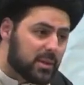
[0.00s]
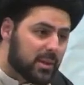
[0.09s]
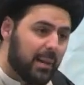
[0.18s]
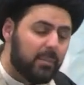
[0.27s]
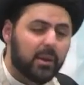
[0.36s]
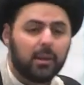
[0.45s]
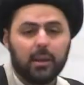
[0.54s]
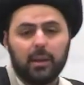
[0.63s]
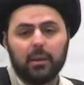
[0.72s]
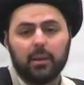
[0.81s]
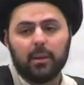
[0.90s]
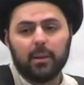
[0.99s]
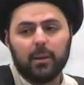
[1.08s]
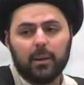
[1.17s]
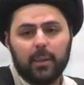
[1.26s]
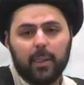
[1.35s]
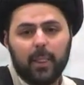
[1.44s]
Islamically?
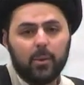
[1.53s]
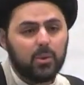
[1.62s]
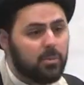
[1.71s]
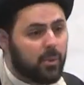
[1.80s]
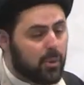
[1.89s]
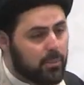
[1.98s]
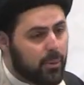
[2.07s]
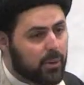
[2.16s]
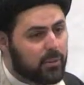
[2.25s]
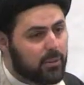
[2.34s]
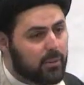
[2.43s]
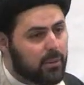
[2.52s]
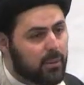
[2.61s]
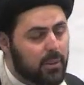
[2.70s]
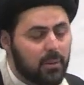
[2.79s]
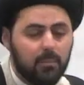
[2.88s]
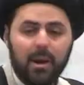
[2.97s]
Who's more important?
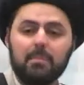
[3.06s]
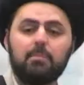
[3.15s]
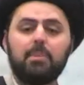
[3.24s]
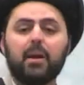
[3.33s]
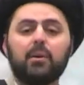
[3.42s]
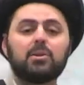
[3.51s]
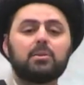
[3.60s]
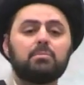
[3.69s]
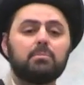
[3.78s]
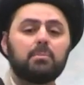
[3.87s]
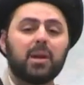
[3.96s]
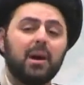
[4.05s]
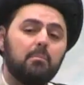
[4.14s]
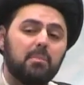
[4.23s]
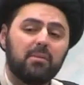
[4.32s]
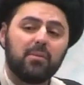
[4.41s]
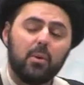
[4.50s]
My parents come
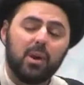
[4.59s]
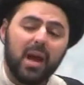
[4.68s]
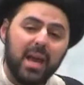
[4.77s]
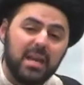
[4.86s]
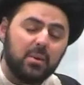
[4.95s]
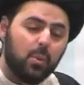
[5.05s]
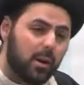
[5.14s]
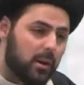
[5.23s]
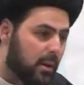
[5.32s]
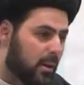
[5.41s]
before anyone.